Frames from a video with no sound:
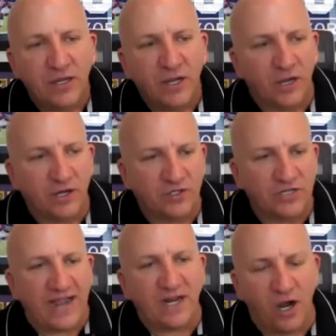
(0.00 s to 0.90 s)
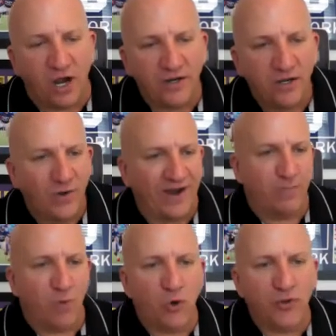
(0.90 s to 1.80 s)
die cut. We had to
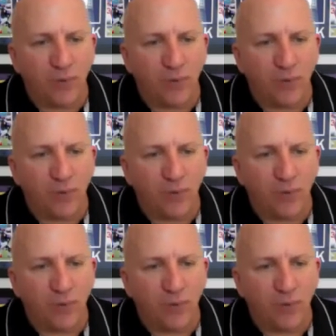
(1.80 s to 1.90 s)
mold the